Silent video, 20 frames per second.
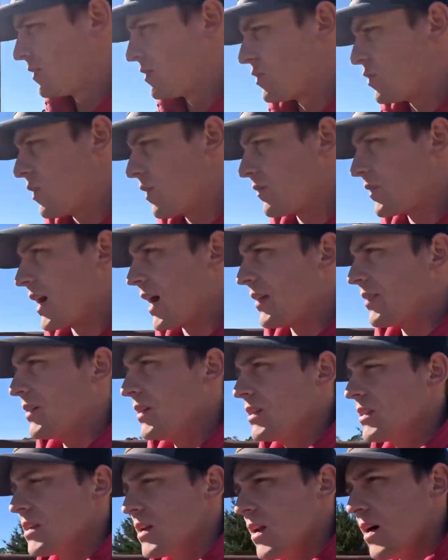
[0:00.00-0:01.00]
So I've got
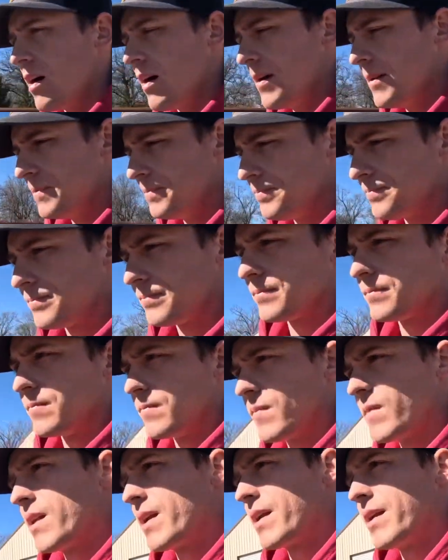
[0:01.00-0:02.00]
this lot
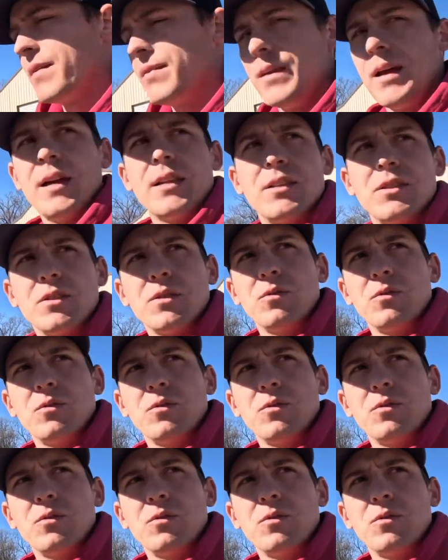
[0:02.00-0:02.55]
that's